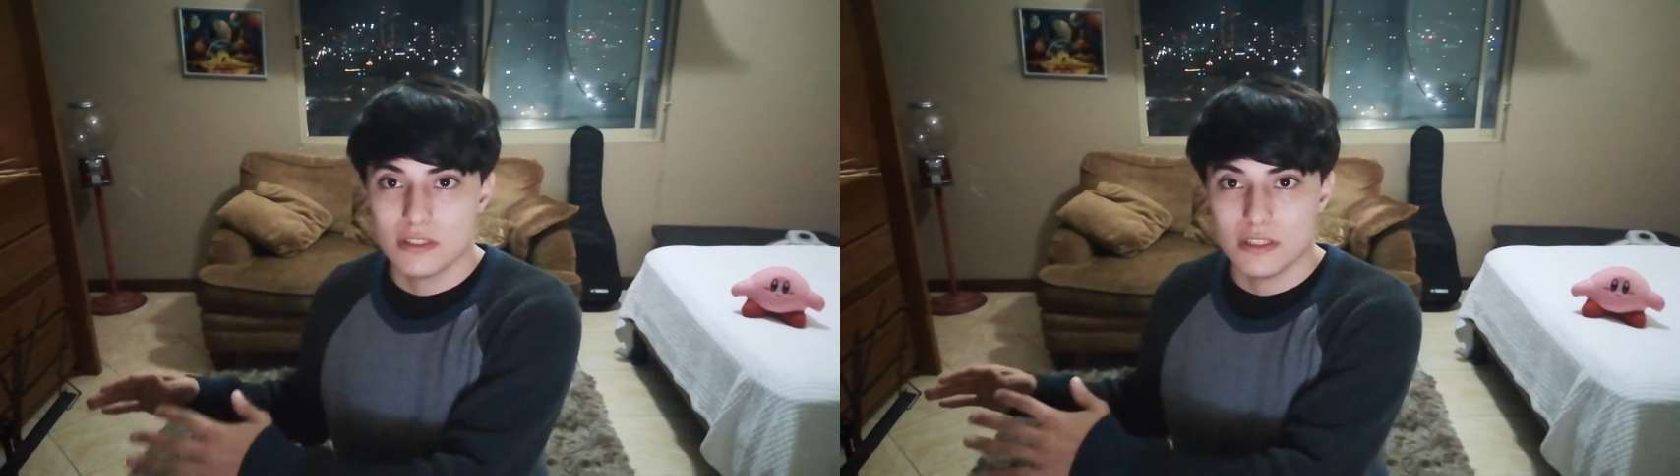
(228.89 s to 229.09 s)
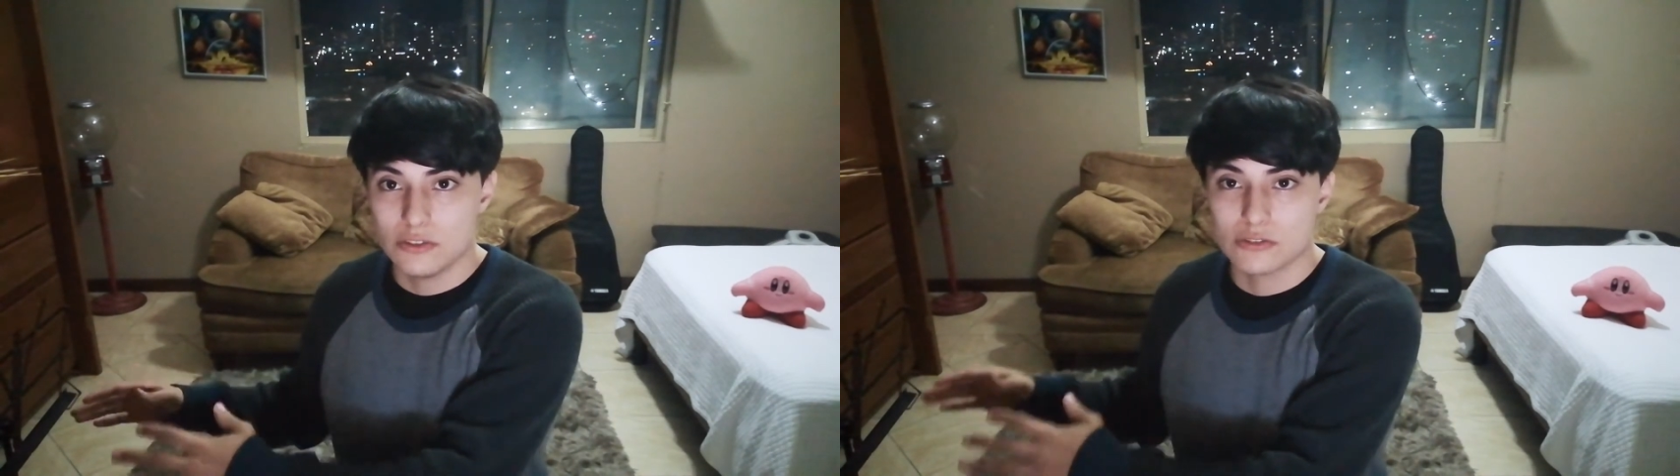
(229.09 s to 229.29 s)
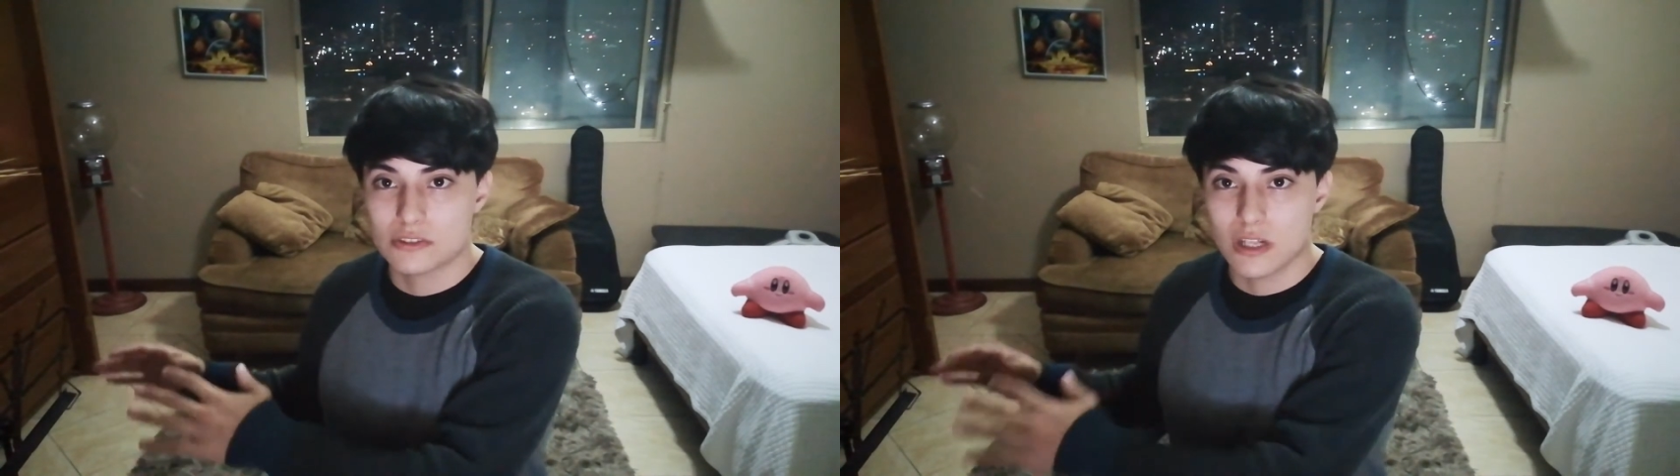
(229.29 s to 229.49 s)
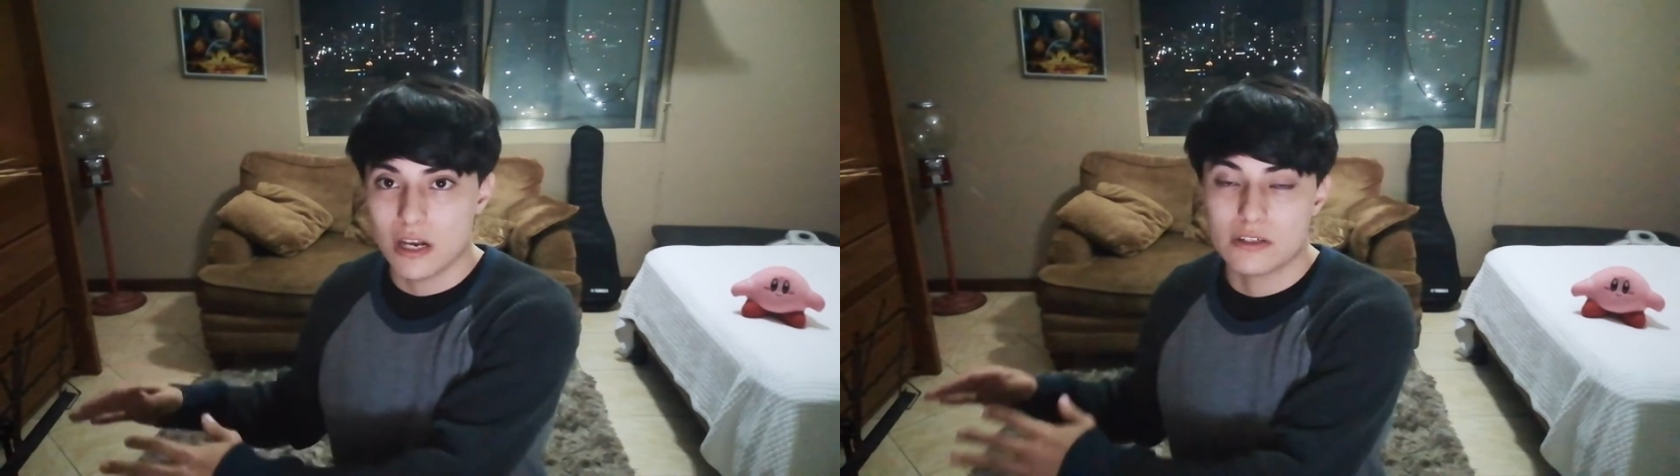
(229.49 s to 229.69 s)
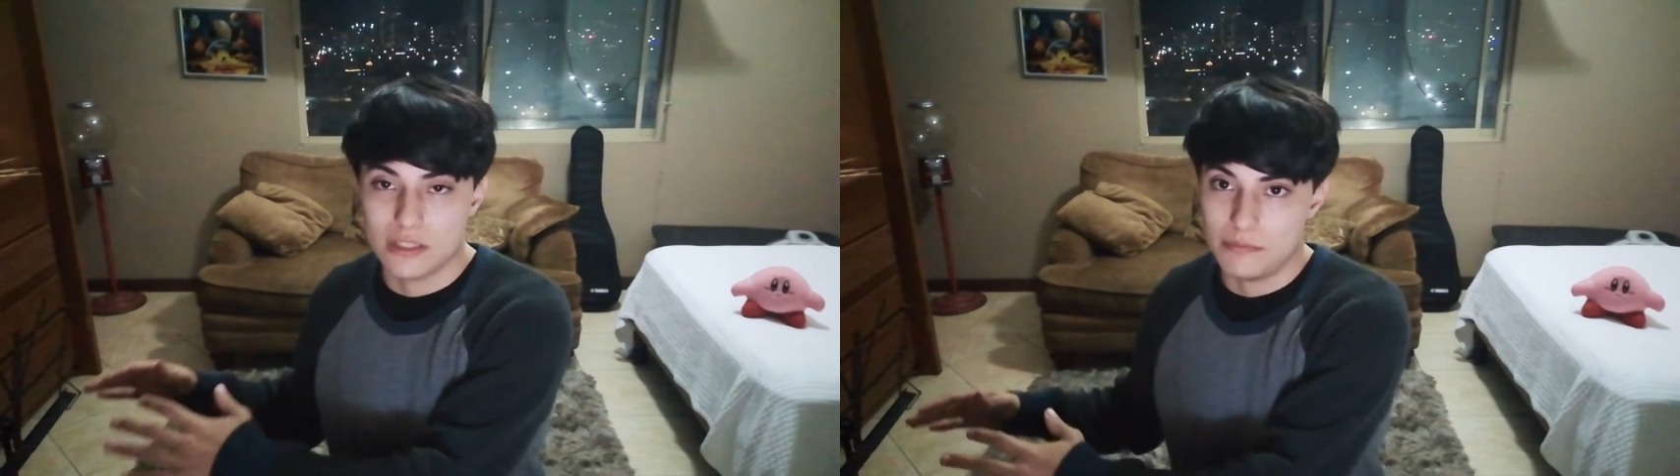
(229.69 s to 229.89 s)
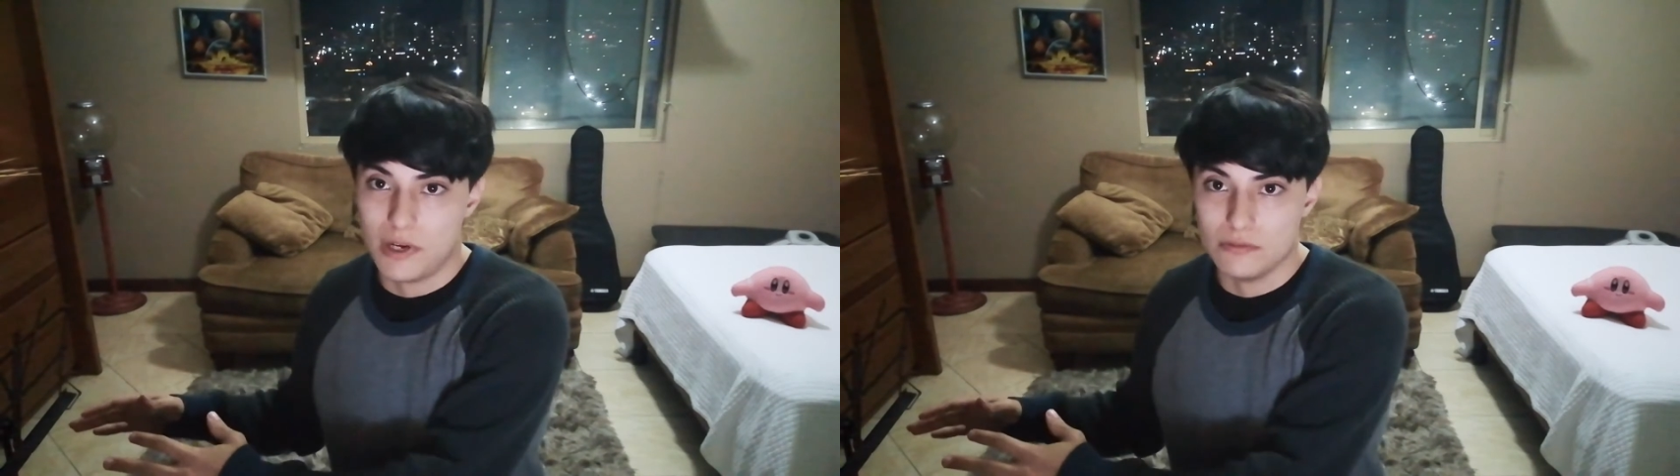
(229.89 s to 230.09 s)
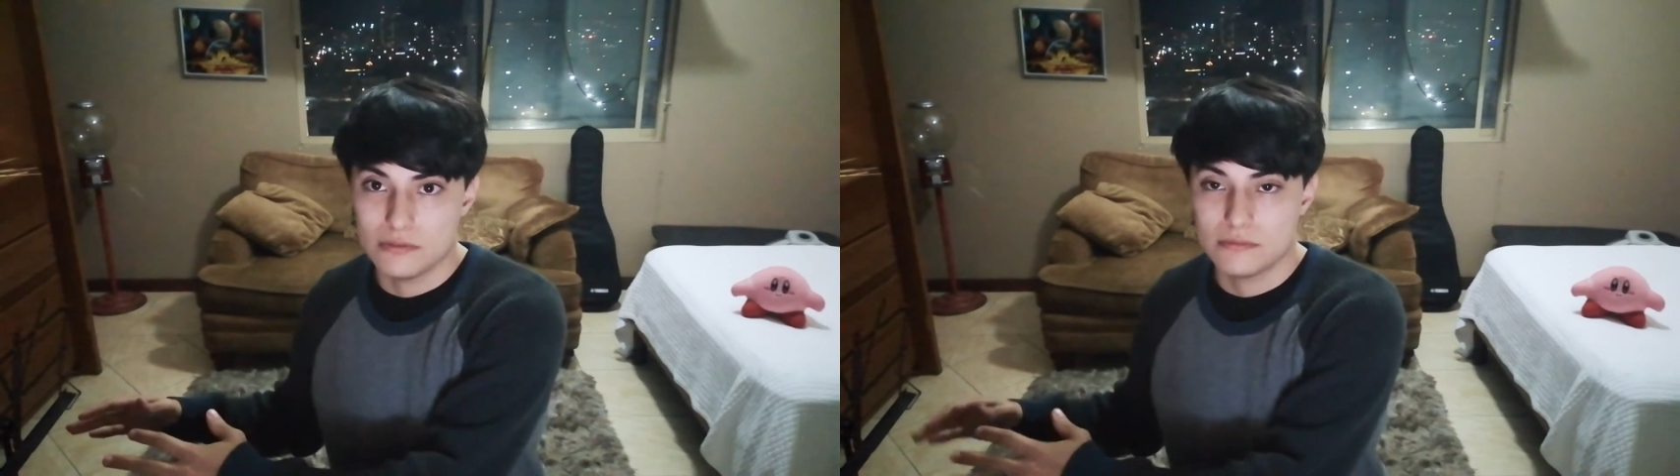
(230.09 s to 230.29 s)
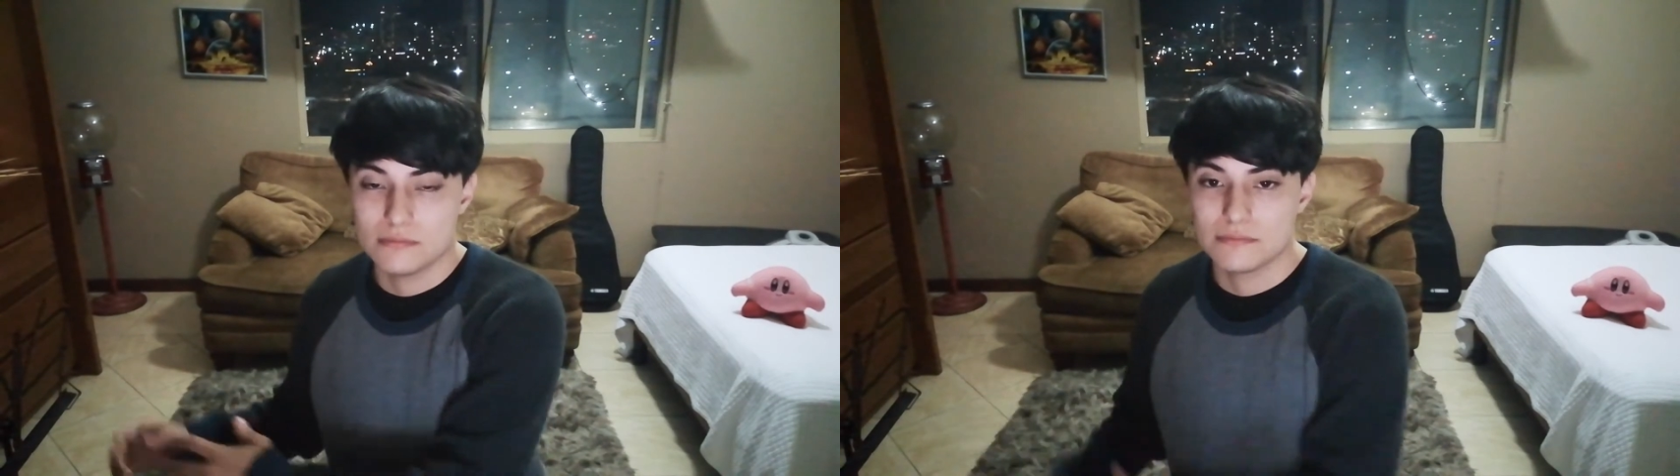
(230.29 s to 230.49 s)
it just learned about.